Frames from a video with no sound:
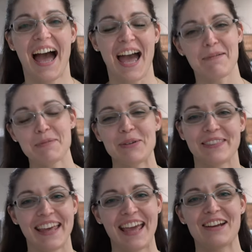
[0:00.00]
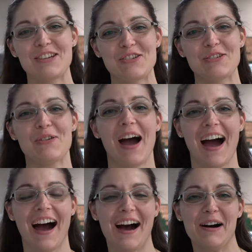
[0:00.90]
Happy birthday, Andrew.
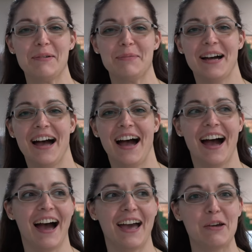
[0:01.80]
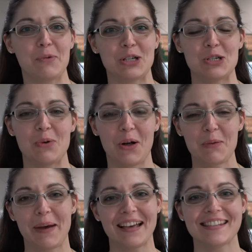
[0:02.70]
I wish you all
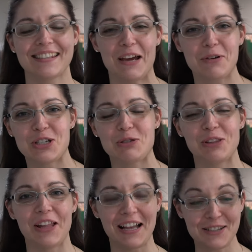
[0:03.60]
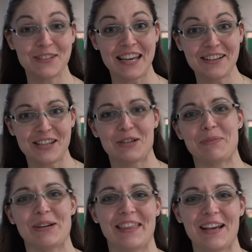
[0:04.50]
the best, and I wish you lots of sales on your
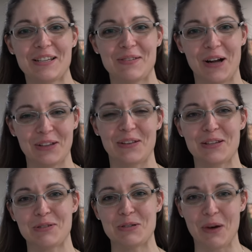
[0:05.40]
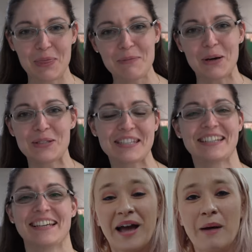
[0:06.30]
birthday, because we all know that's what you want the most.
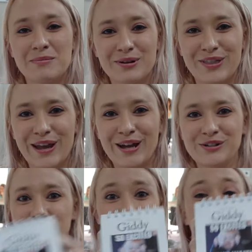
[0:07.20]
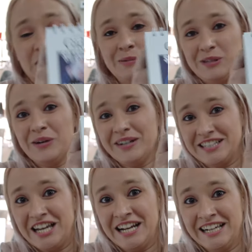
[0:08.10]
Happy birthday, Andrew. I'm so
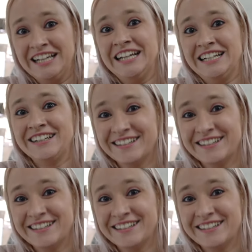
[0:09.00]
excited.